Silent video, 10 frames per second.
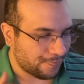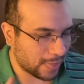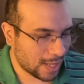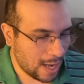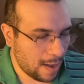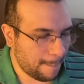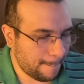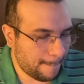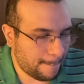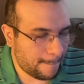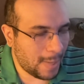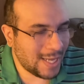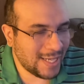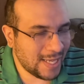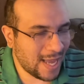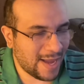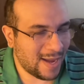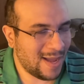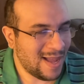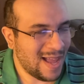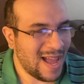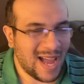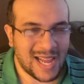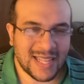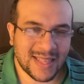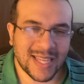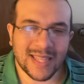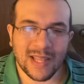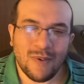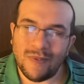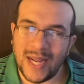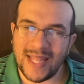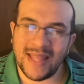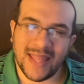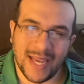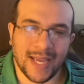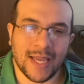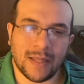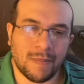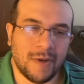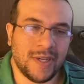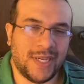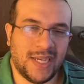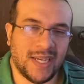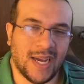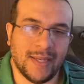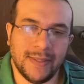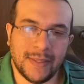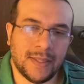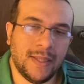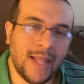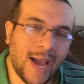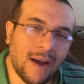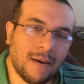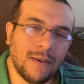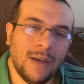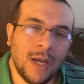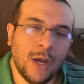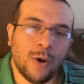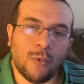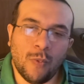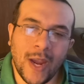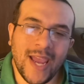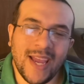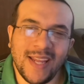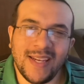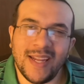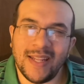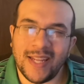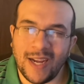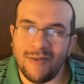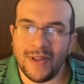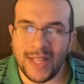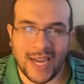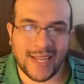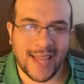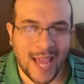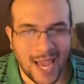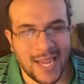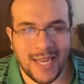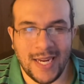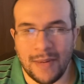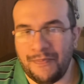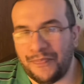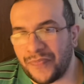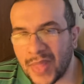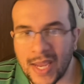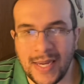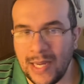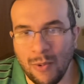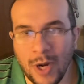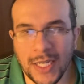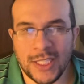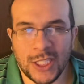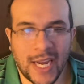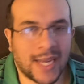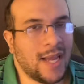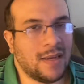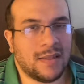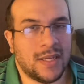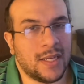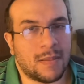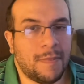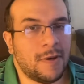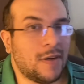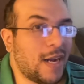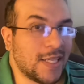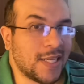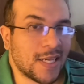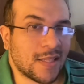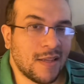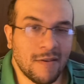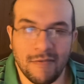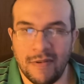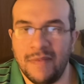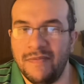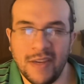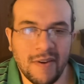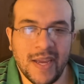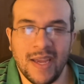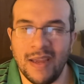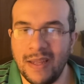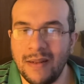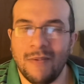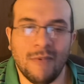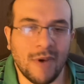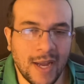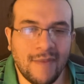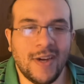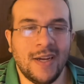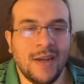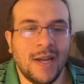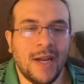But yeah, I think the wind thing is pretty nice. Now, when they were like, hey, you want to check out this product, review it and whatever,